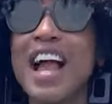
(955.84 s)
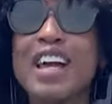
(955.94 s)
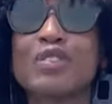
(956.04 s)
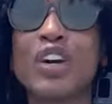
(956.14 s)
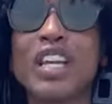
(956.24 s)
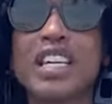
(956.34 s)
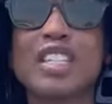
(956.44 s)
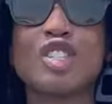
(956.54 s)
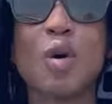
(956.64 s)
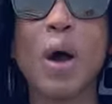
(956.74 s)
it's funny because
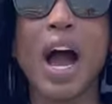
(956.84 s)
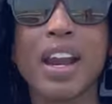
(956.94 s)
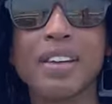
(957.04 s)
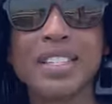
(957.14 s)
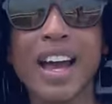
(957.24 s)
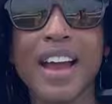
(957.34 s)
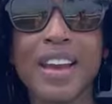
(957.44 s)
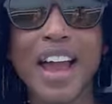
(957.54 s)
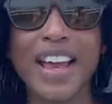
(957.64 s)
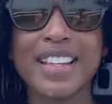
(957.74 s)
it's so hot
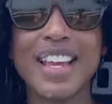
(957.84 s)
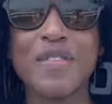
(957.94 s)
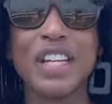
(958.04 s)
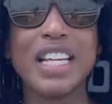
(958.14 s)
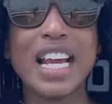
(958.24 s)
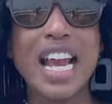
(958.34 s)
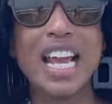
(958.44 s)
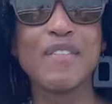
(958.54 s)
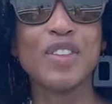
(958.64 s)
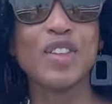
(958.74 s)
outside, and even
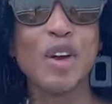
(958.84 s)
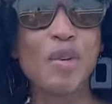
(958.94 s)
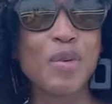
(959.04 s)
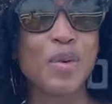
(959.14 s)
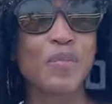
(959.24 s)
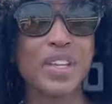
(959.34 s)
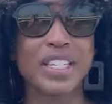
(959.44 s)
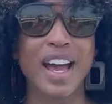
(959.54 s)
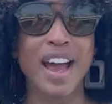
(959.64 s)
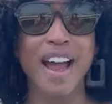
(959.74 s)
even though
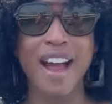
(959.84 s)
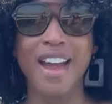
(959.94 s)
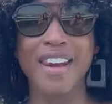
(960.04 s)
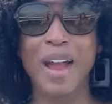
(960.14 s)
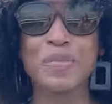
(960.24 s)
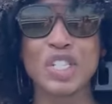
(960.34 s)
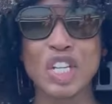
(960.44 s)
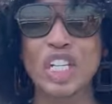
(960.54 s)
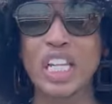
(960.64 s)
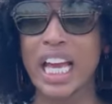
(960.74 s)
it's hot, I'm
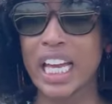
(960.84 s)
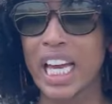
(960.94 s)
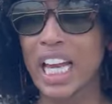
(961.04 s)
still like,